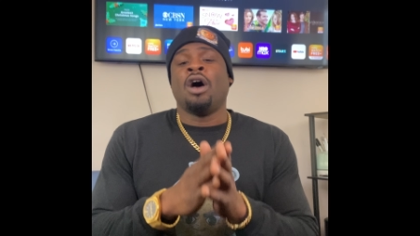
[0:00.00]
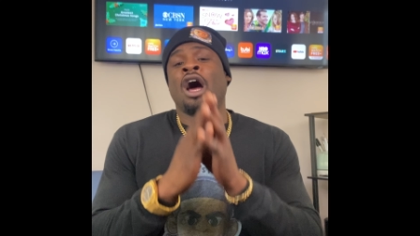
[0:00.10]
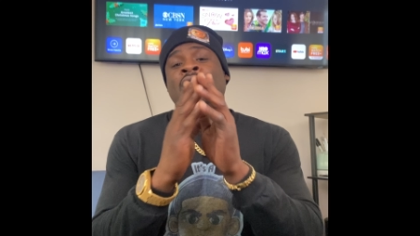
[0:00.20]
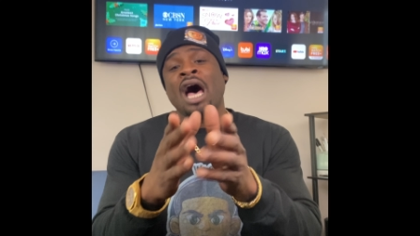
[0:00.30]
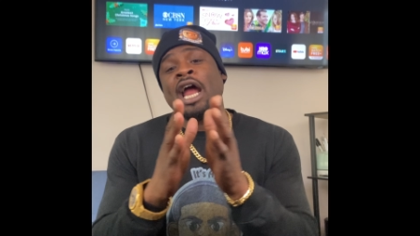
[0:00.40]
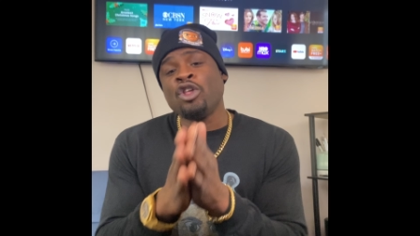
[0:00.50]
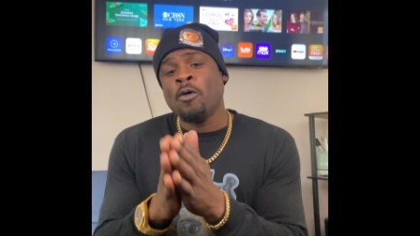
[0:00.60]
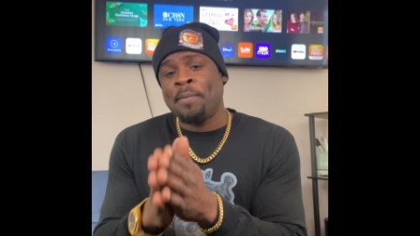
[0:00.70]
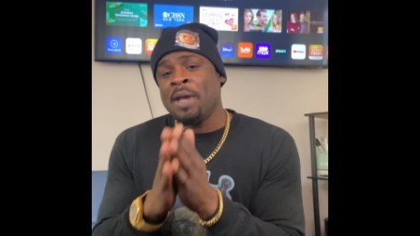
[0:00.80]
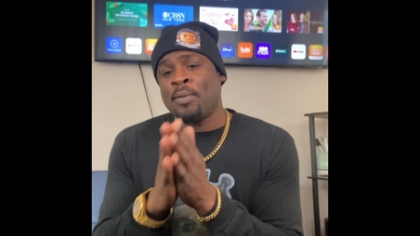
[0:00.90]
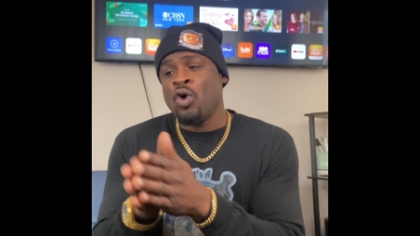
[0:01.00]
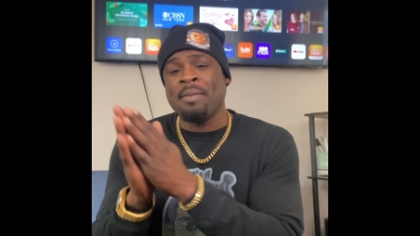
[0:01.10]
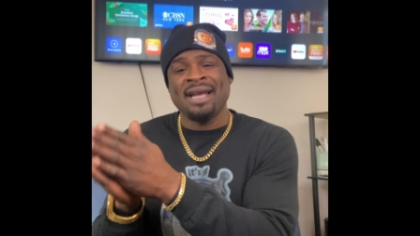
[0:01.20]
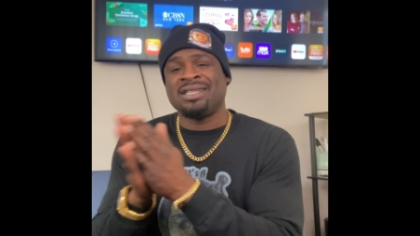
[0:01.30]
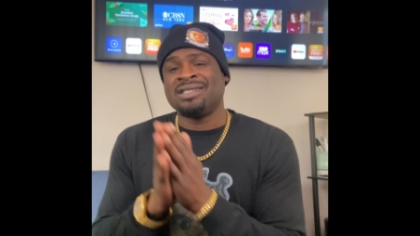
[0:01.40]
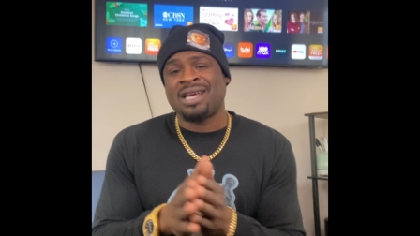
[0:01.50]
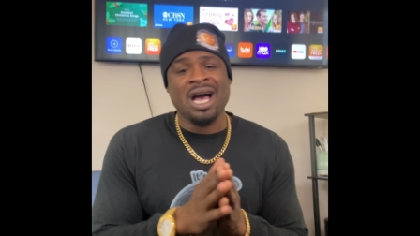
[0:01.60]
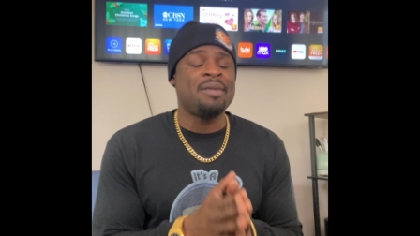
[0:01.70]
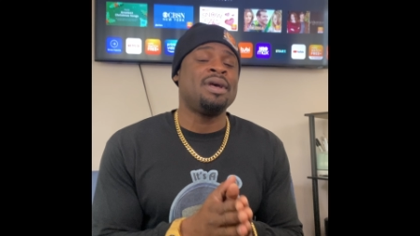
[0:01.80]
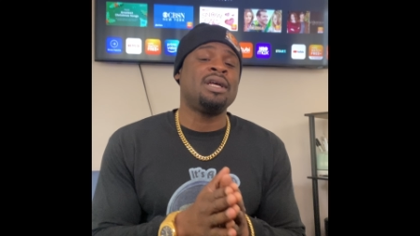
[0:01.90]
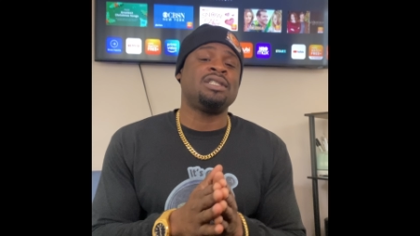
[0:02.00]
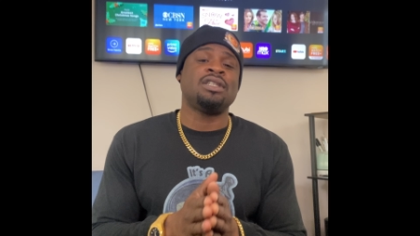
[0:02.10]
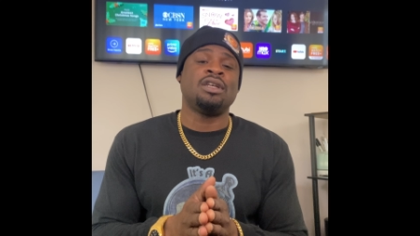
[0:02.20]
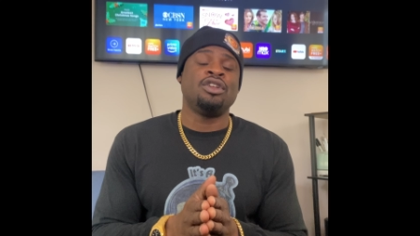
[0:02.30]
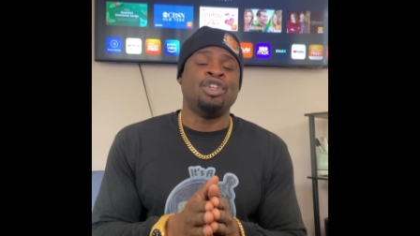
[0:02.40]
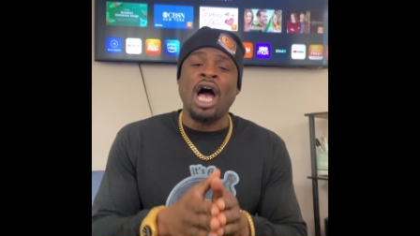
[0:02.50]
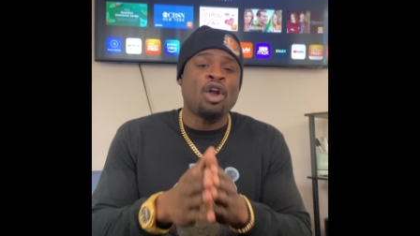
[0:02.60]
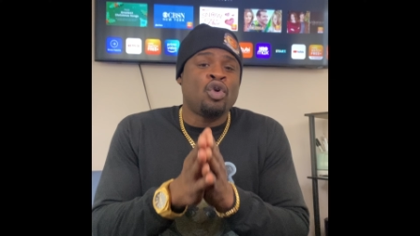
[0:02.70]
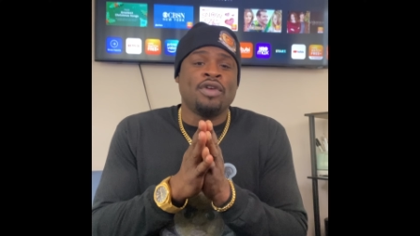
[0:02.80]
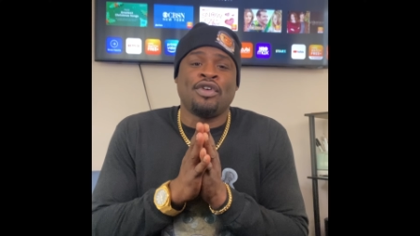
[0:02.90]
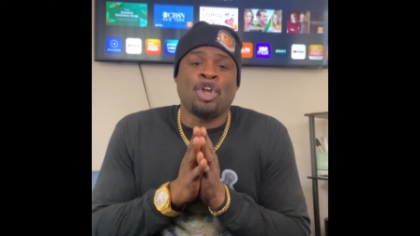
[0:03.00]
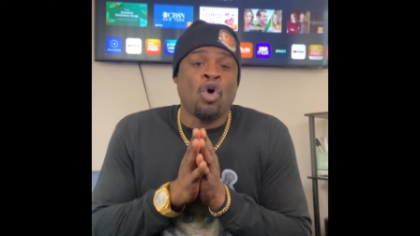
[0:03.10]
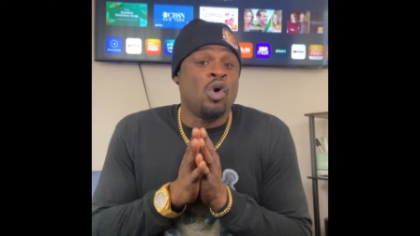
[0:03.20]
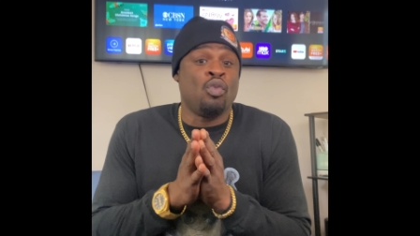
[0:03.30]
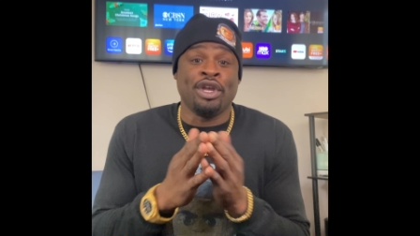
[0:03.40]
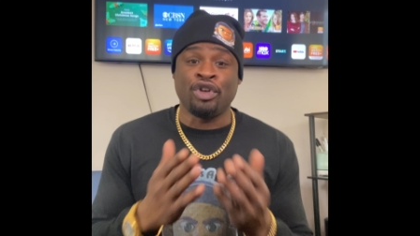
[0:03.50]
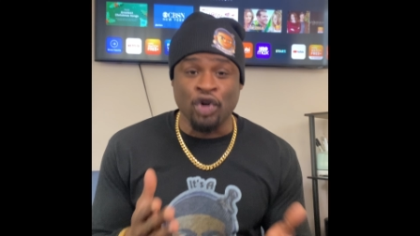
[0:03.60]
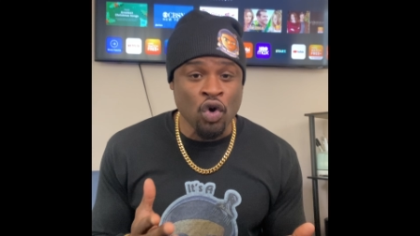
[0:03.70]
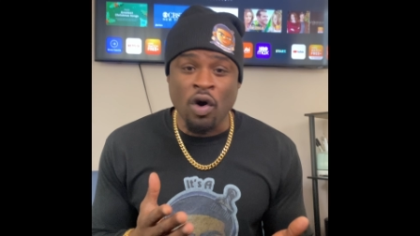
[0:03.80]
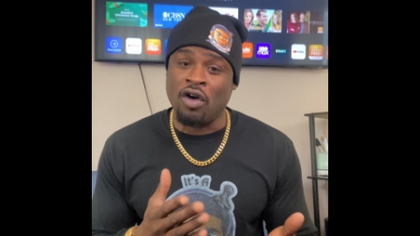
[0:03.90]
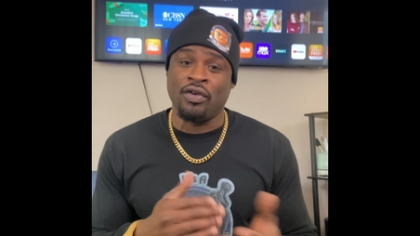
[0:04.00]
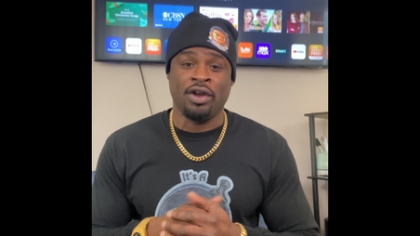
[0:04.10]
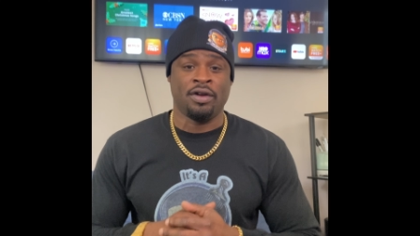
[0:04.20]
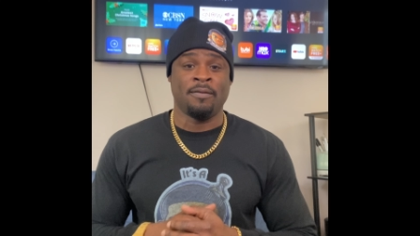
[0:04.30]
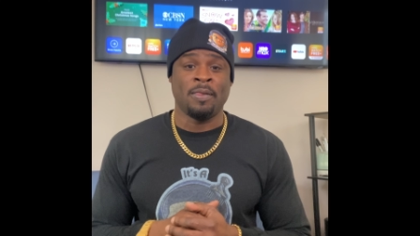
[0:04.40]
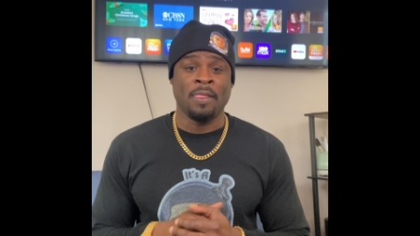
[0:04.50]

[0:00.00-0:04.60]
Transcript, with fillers: A lot of you people who make these comments, y'all don't even know what we do over here.